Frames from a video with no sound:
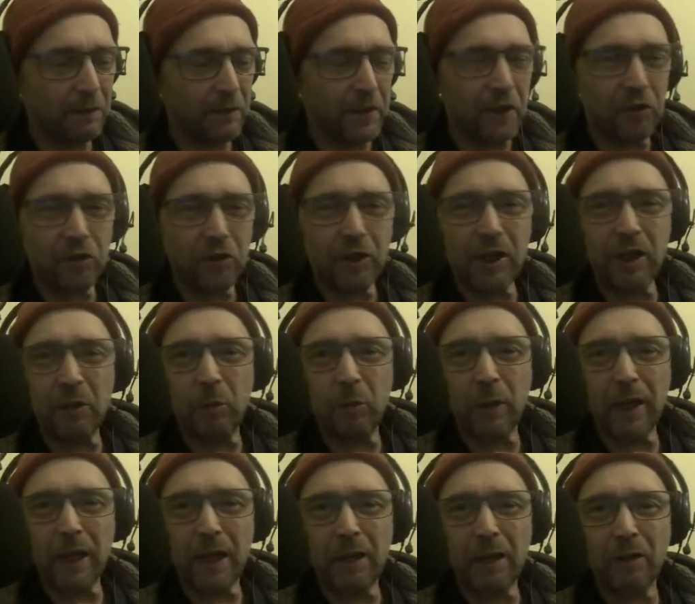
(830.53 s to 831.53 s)
this year
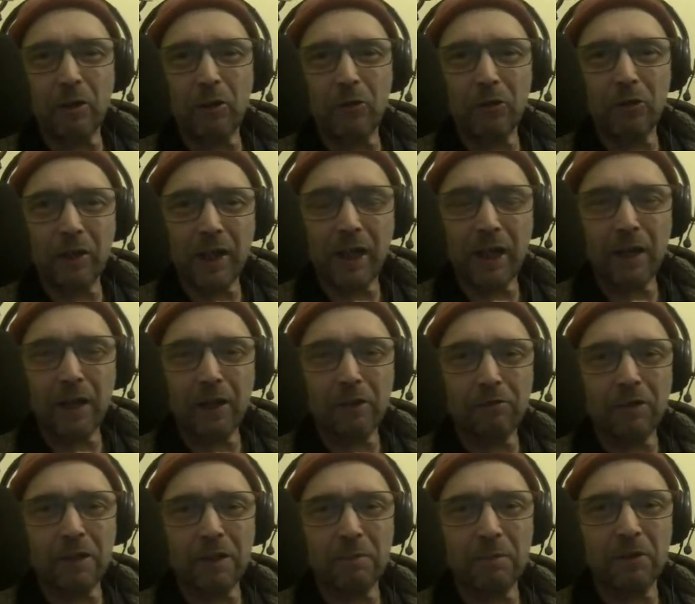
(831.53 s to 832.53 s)
we are going to get our
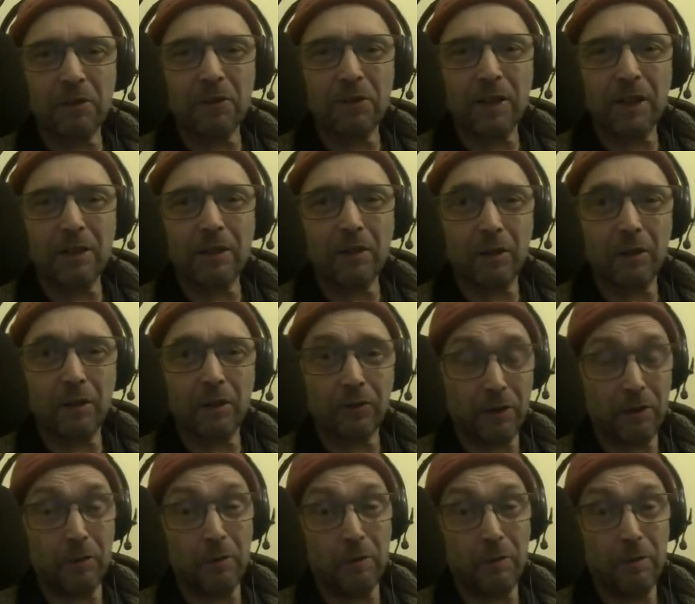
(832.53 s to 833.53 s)
Christmas Day
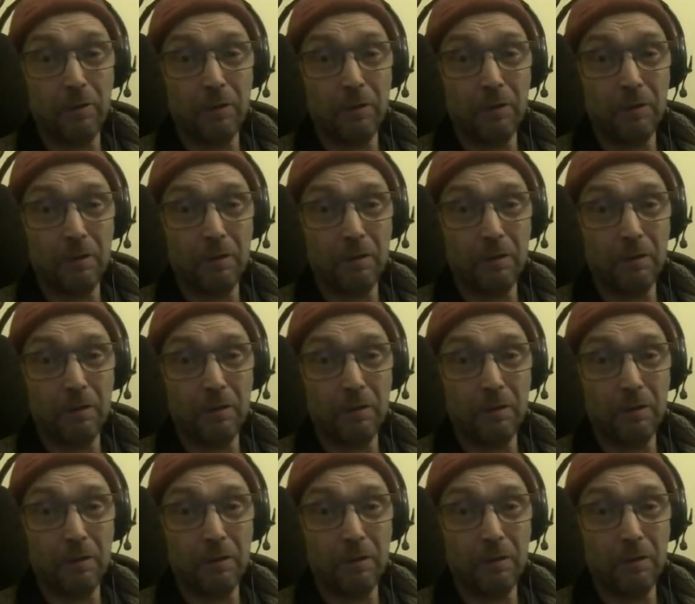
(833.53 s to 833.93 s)
Doctor Who?